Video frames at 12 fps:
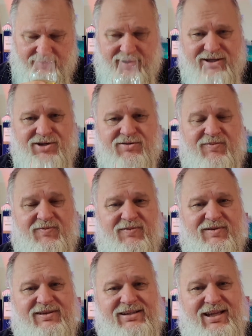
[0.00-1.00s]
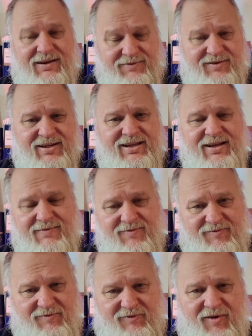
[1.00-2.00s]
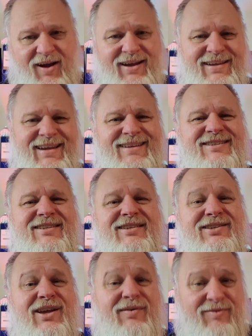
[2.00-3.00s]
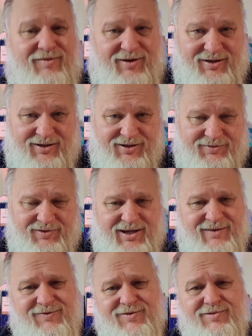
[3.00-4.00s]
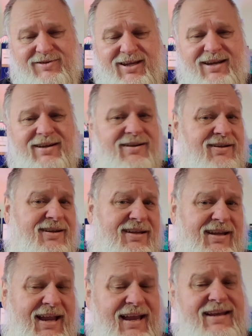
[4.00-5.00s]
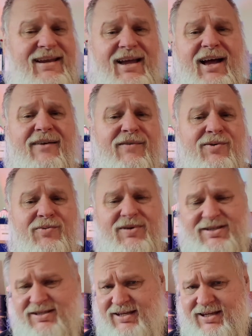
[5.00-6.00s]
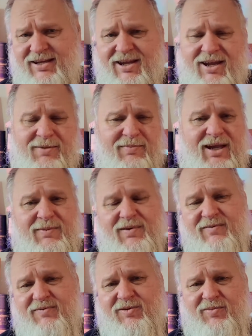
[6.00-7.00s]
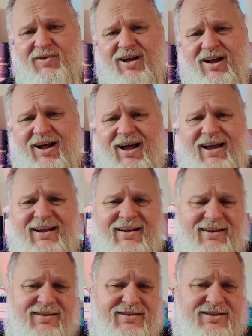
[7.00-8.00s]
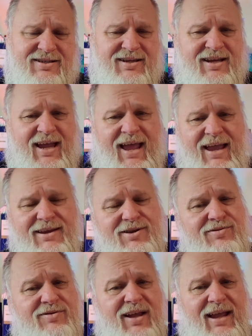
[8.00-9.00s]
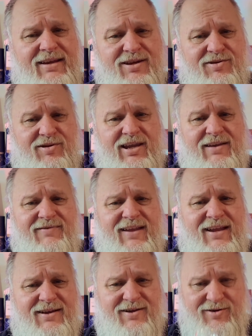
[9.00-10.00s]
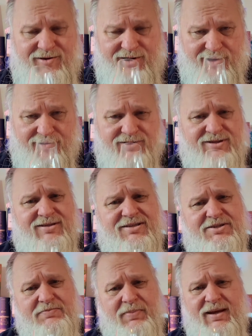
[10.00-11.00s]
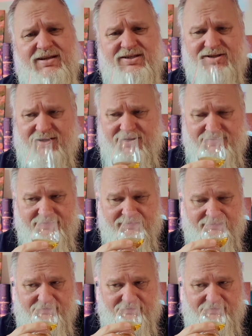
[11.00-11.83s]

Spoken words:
But you definitely find it's different. If you take any other whiskey, maybe from the Highlands, and you give that a nose, the Speyside,